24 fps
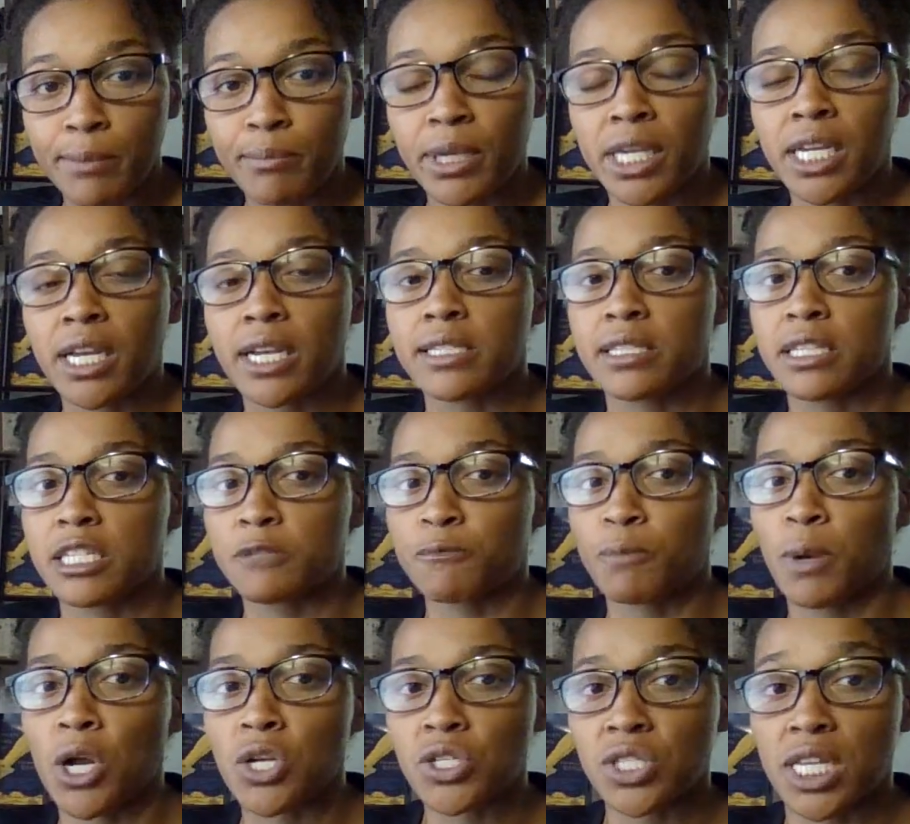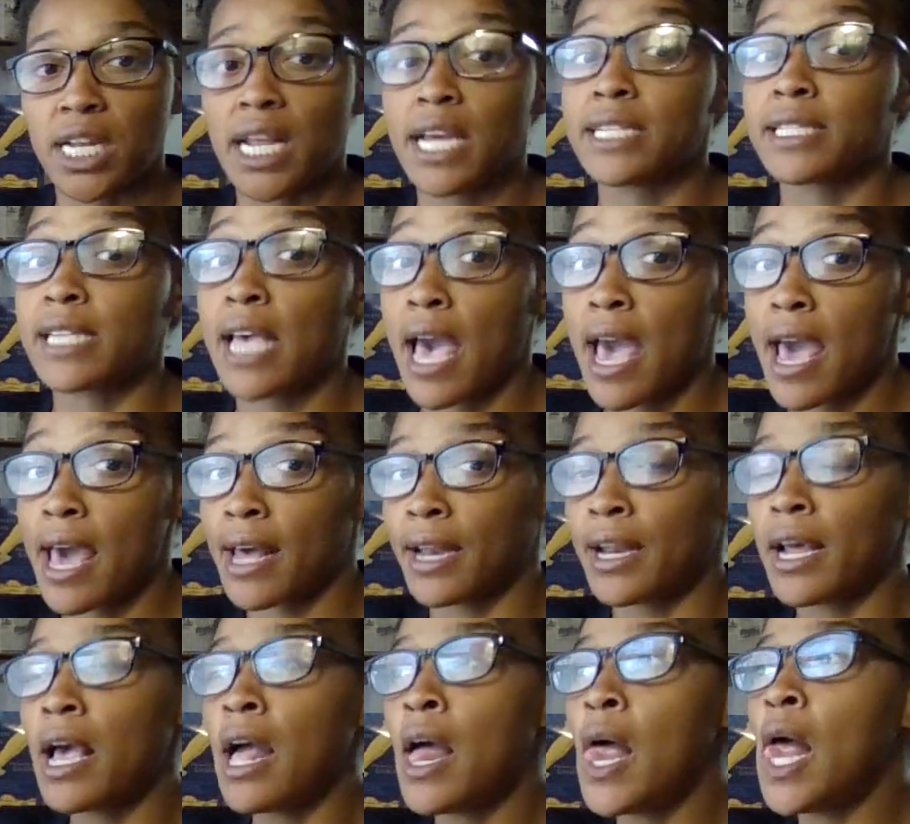because this person has
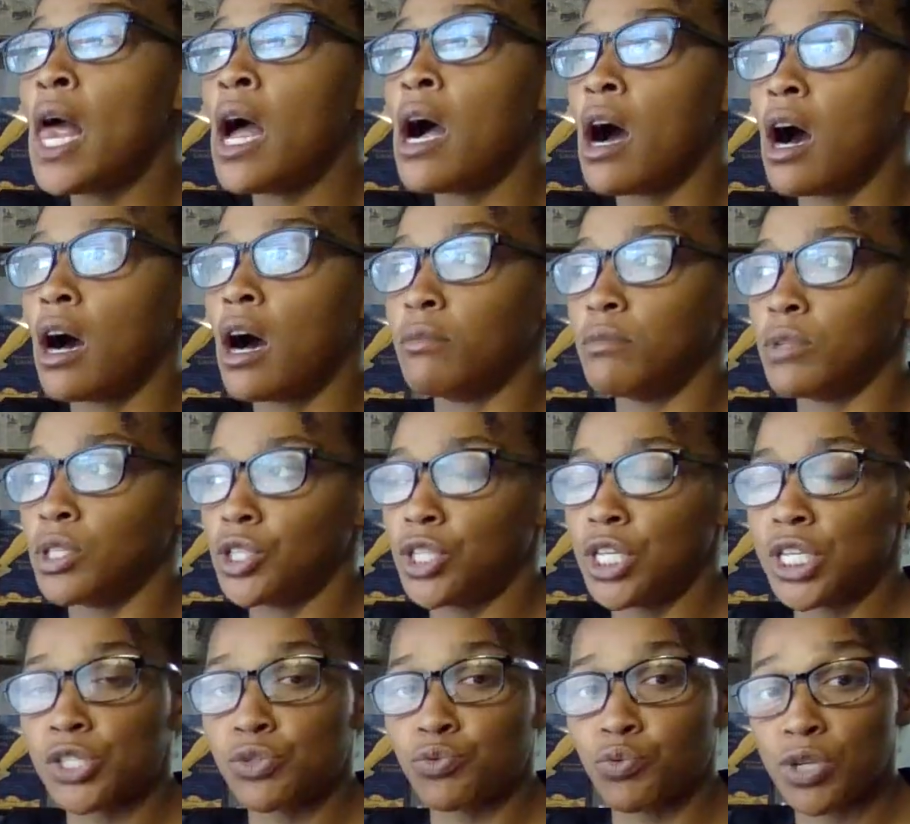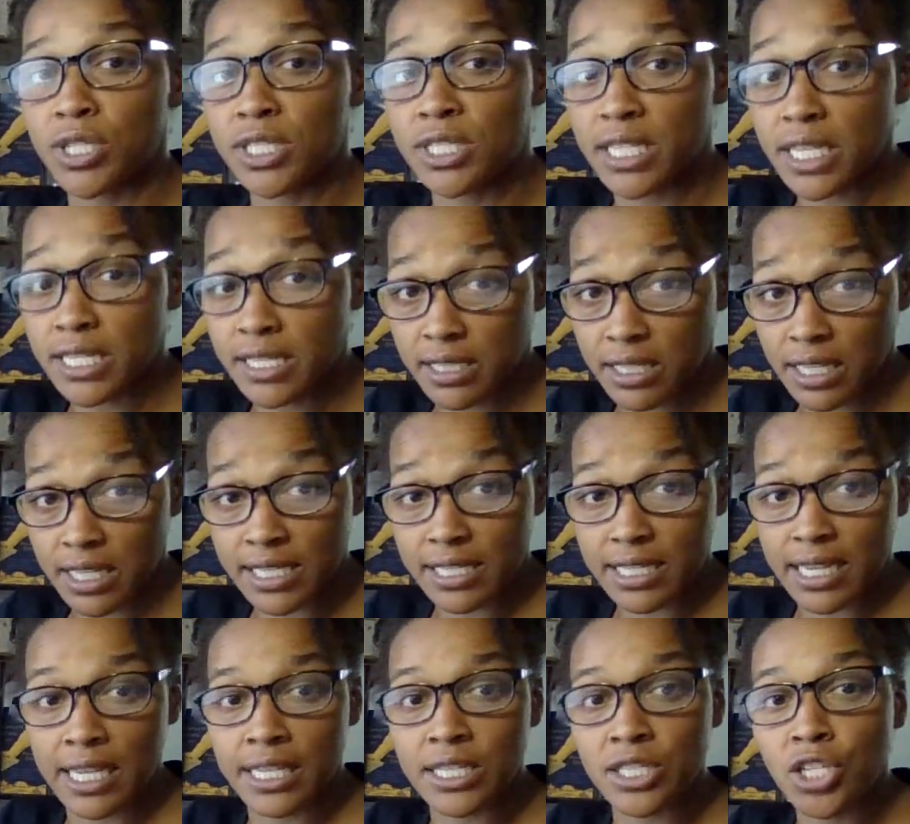had this
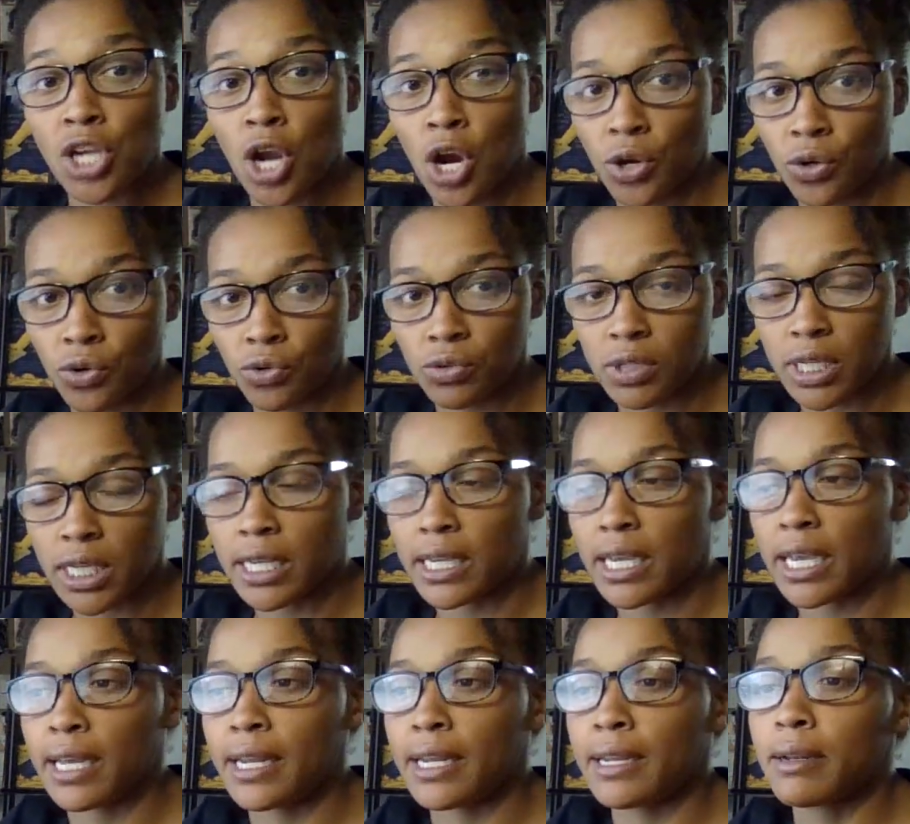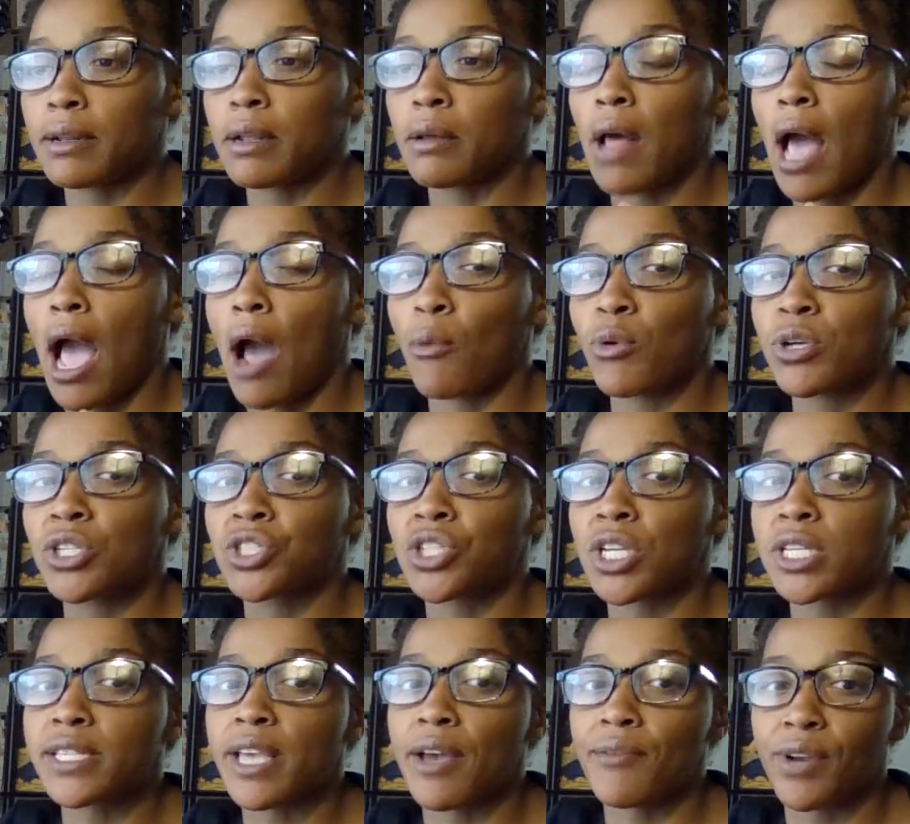resistance internally. And I was
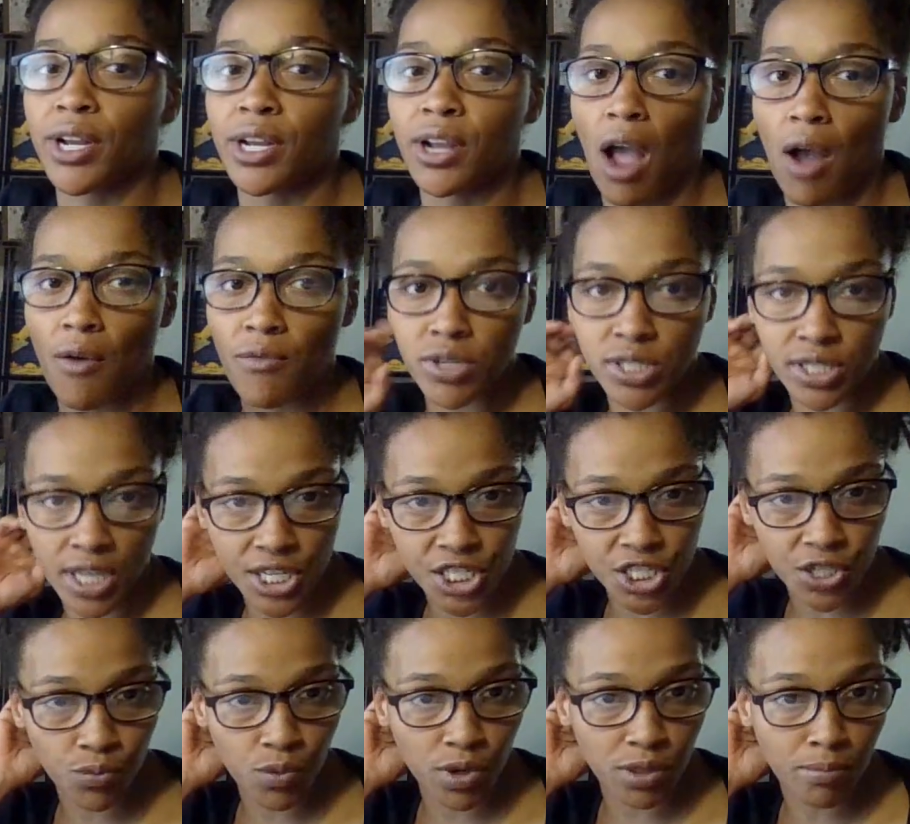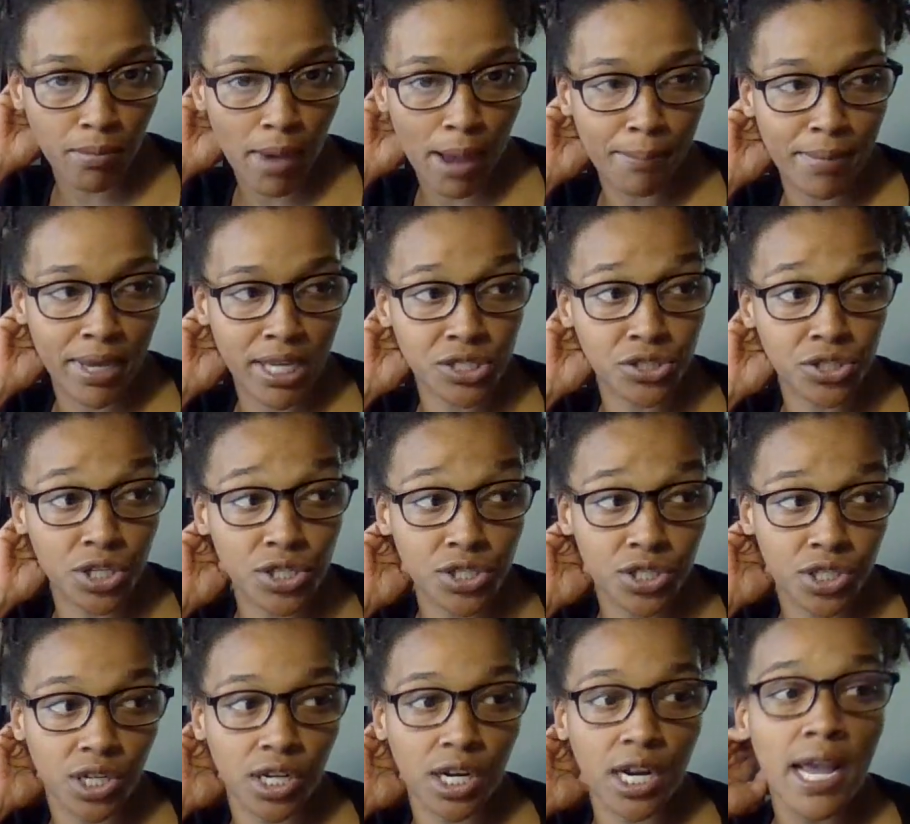just having a conversation with my big
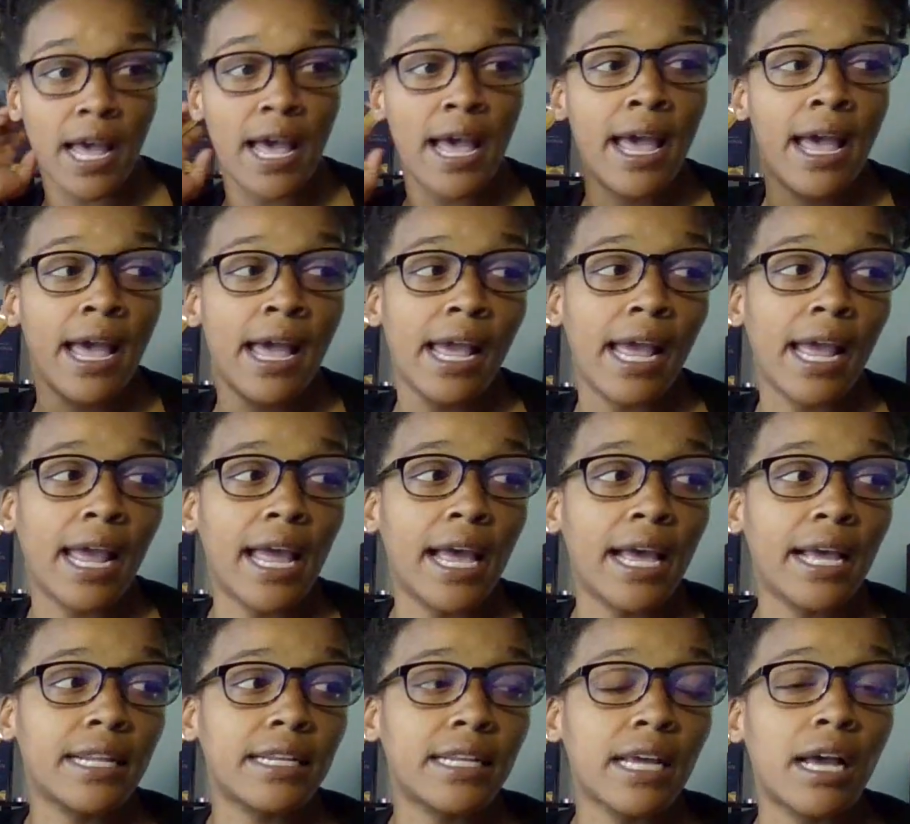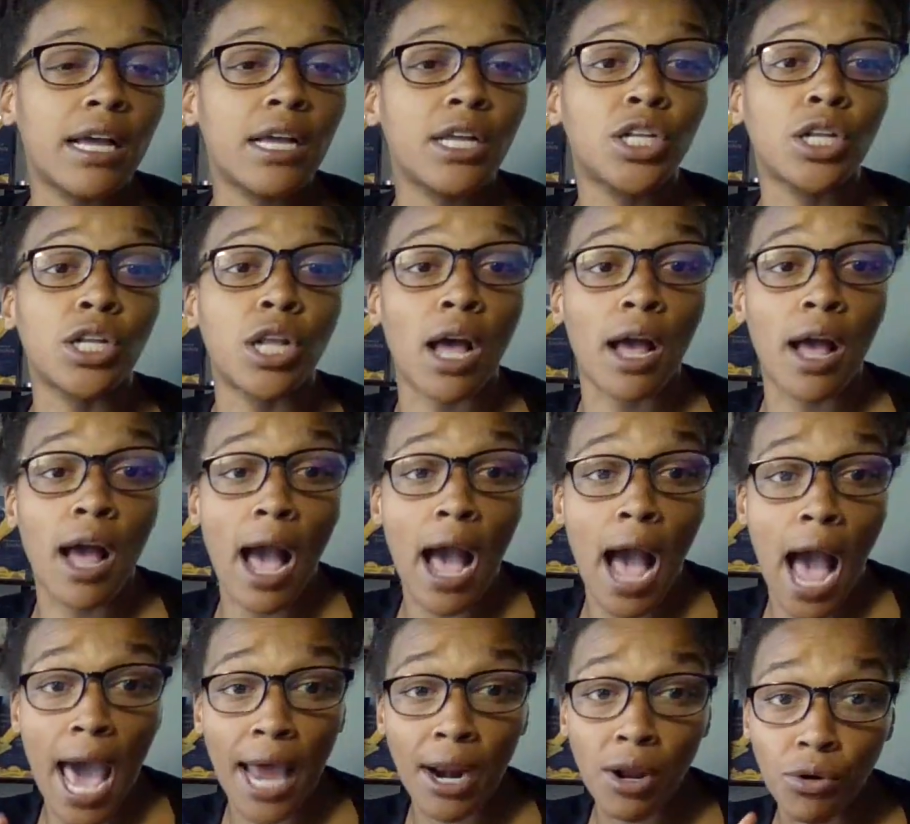sister, and
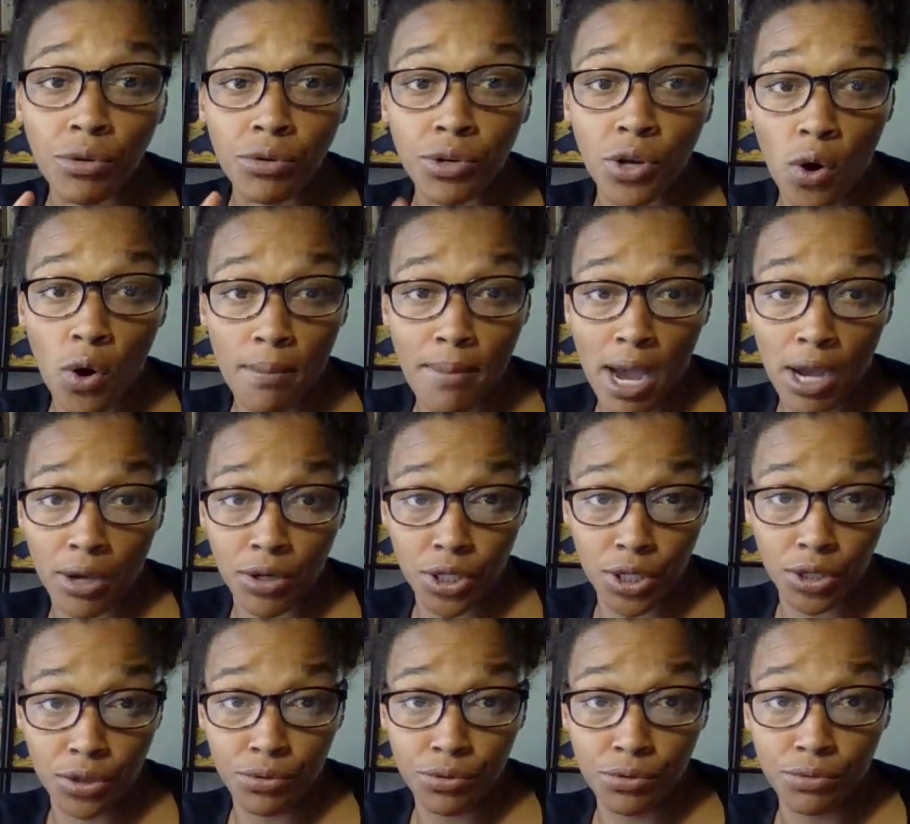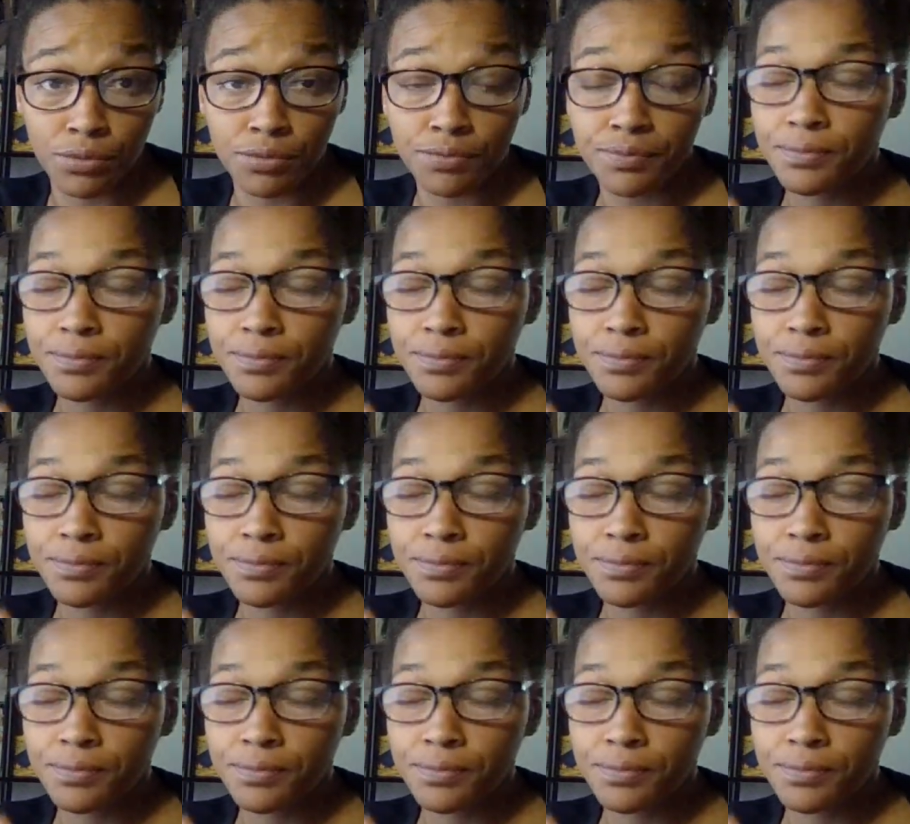I don't know about you,